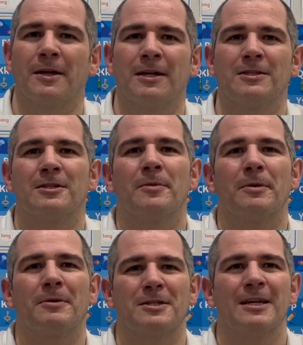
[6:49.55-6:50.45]
And it's a
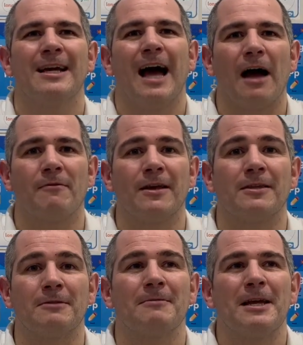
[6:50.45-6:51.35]
topic which I think
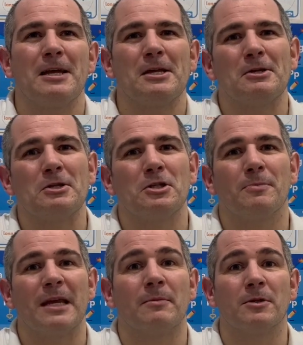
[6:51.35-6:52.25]
that you know you should
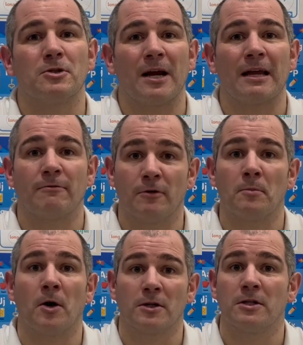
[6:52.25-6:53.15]
be able to try and get full
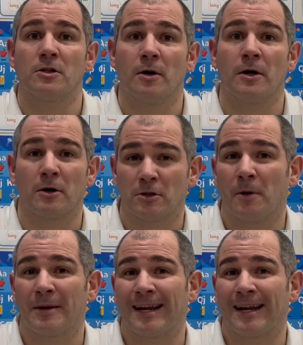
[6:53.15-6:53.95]
marks in a topic,